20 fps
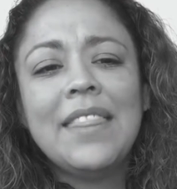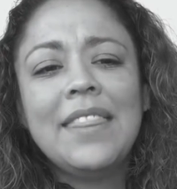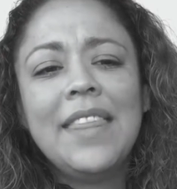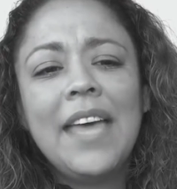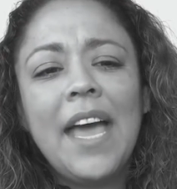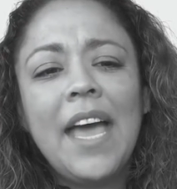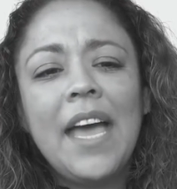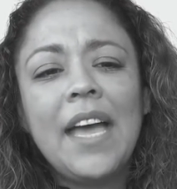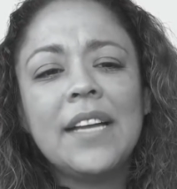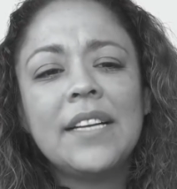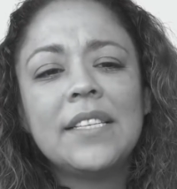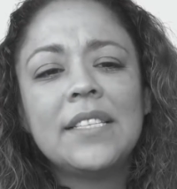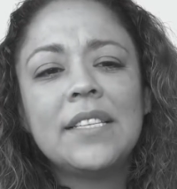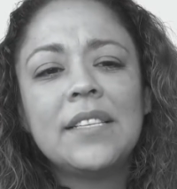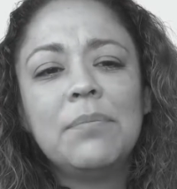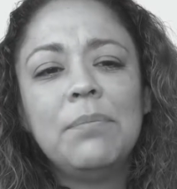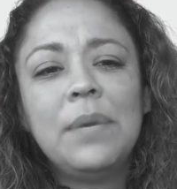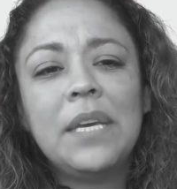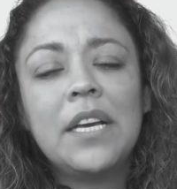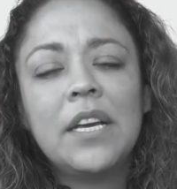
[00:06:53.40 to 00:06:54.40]

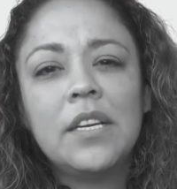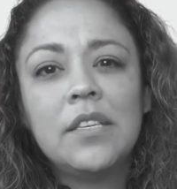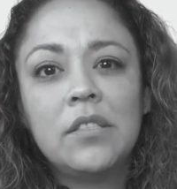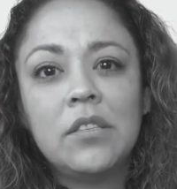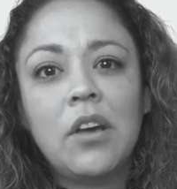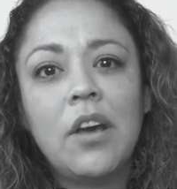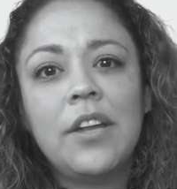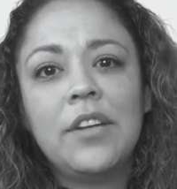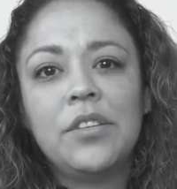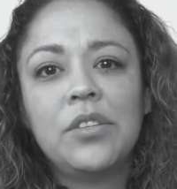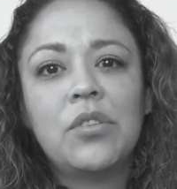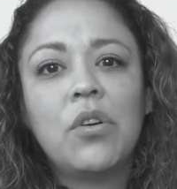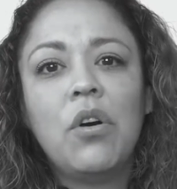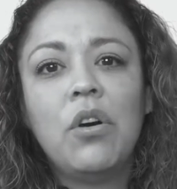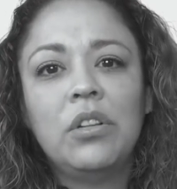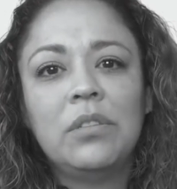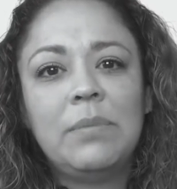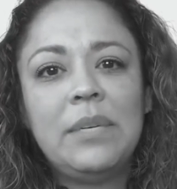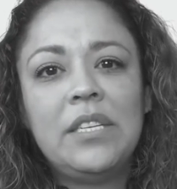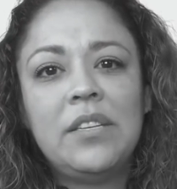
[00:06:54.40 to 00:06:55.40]
that because God has
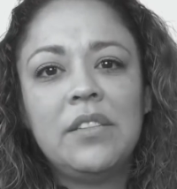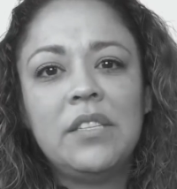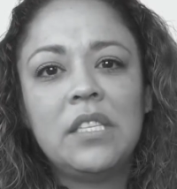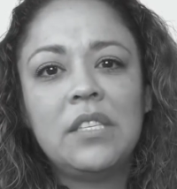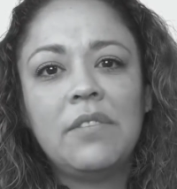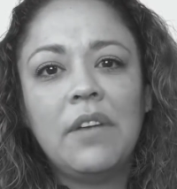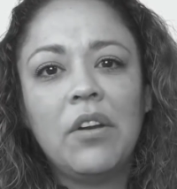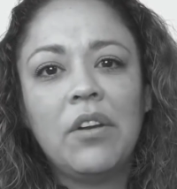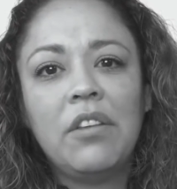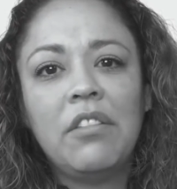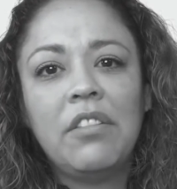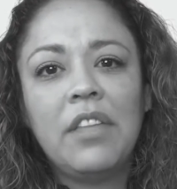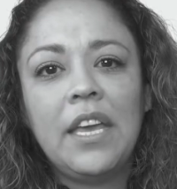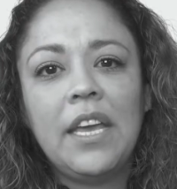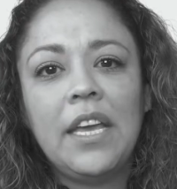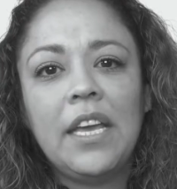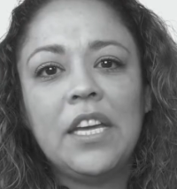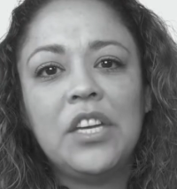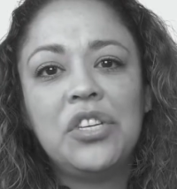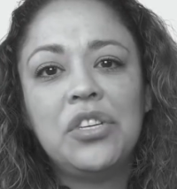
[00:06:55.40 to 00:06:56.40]
called me to this very
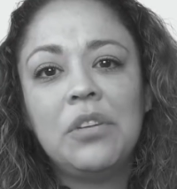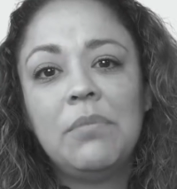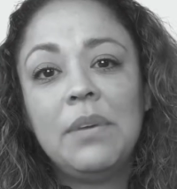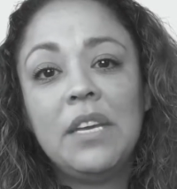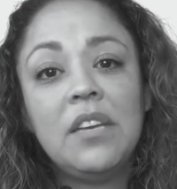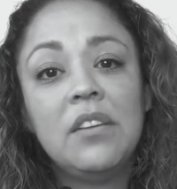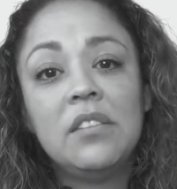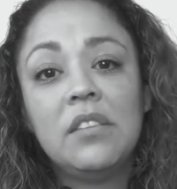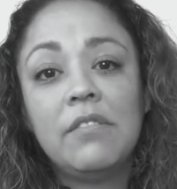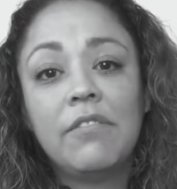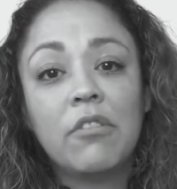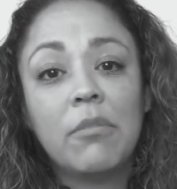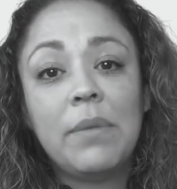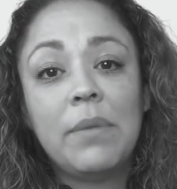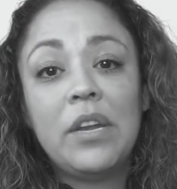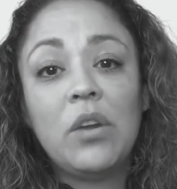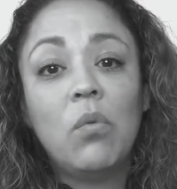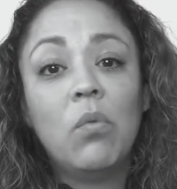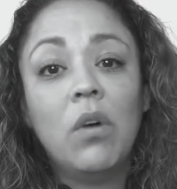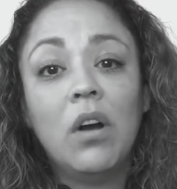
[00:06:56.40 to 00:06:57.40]
thing, it should be easy for
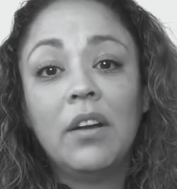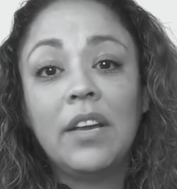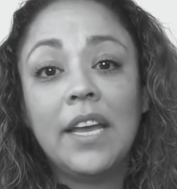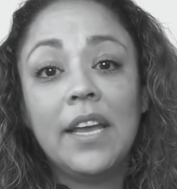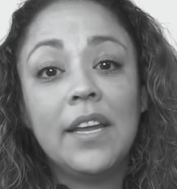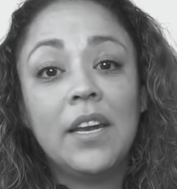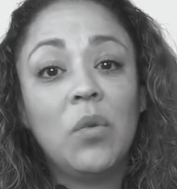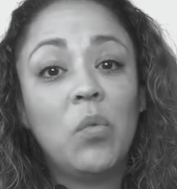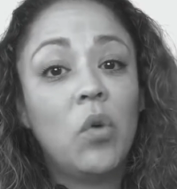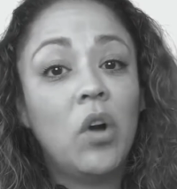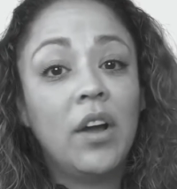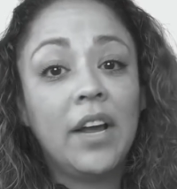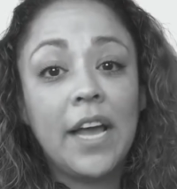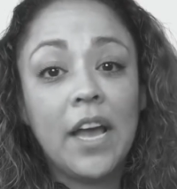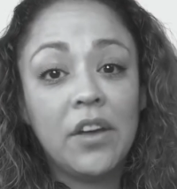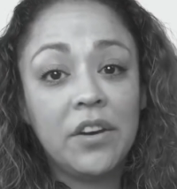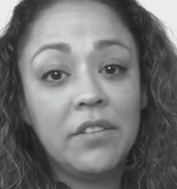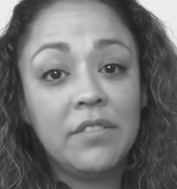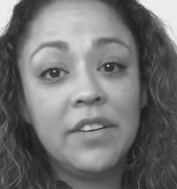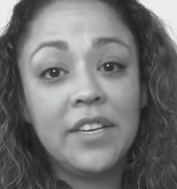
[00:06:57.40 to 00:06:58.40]
me to walk in and walk
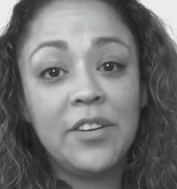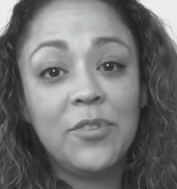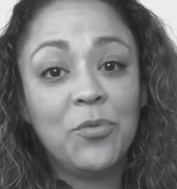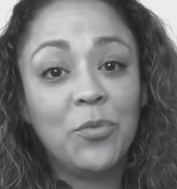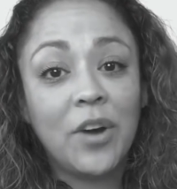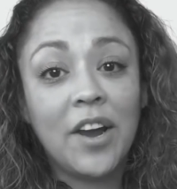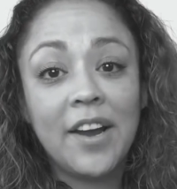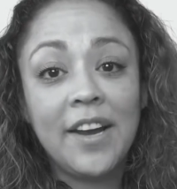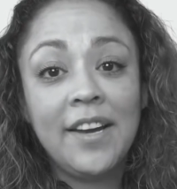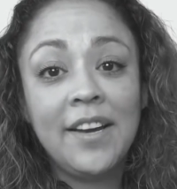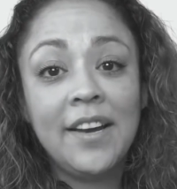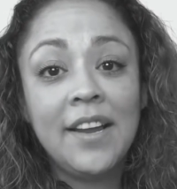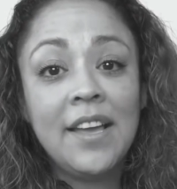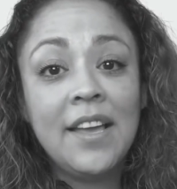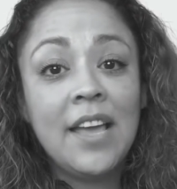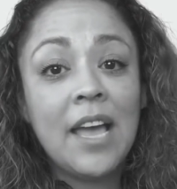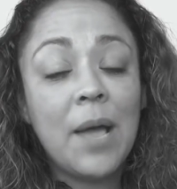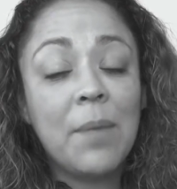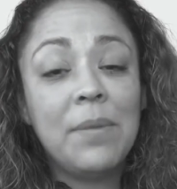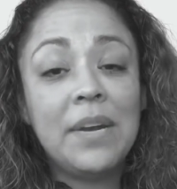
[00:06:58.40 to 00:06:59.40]
out of it, right?
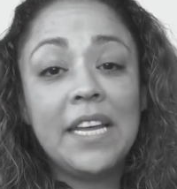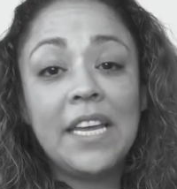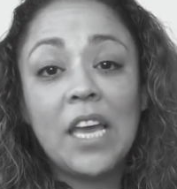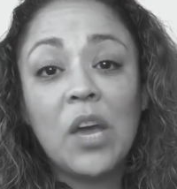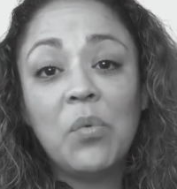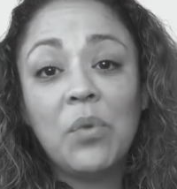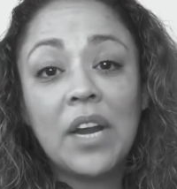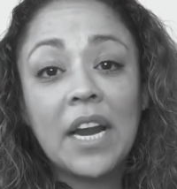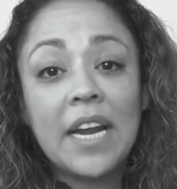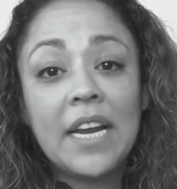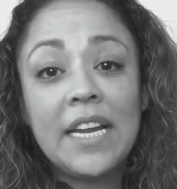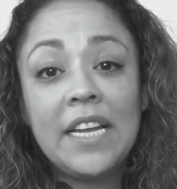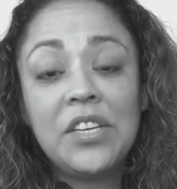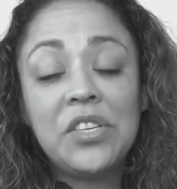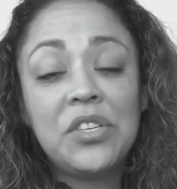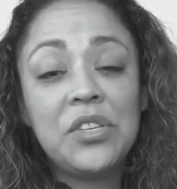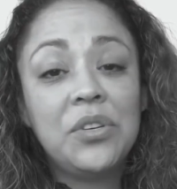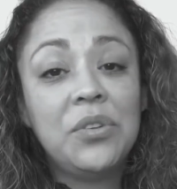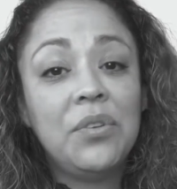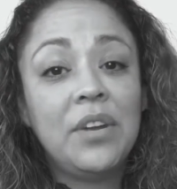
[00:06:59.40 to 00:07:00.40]
I'm going to get what I need
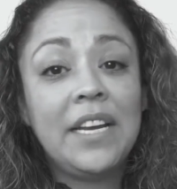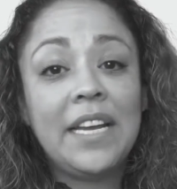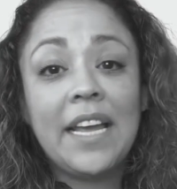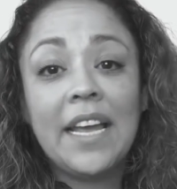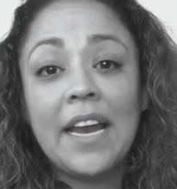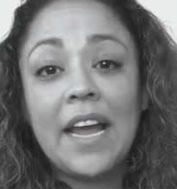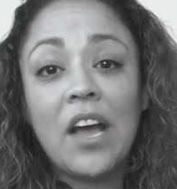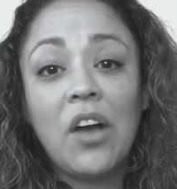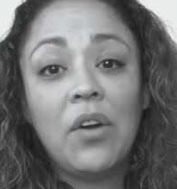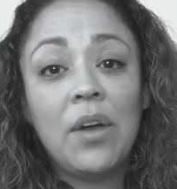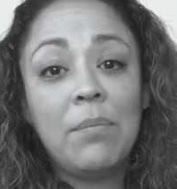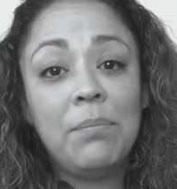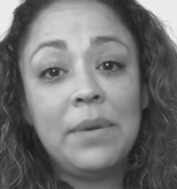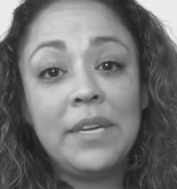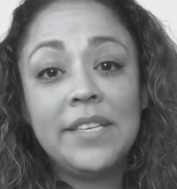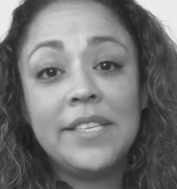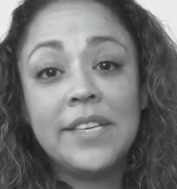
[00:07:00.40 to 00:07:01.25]
to and get out and be